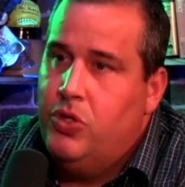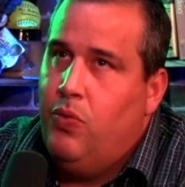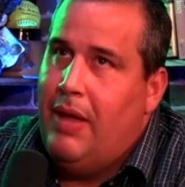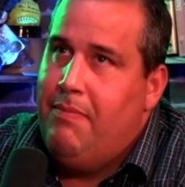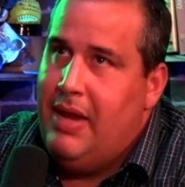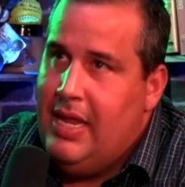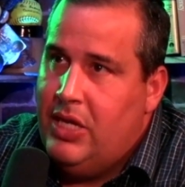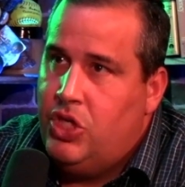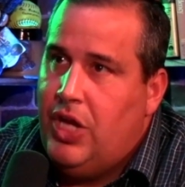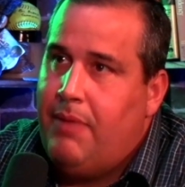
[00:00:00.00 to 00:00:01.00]
the way media
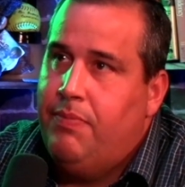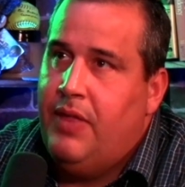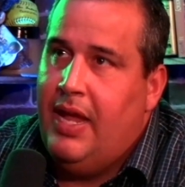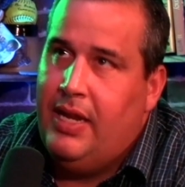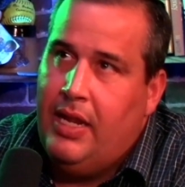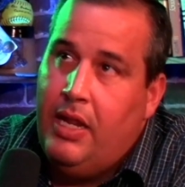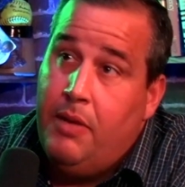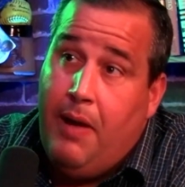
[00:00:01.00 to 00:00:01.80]
shape thing, and then the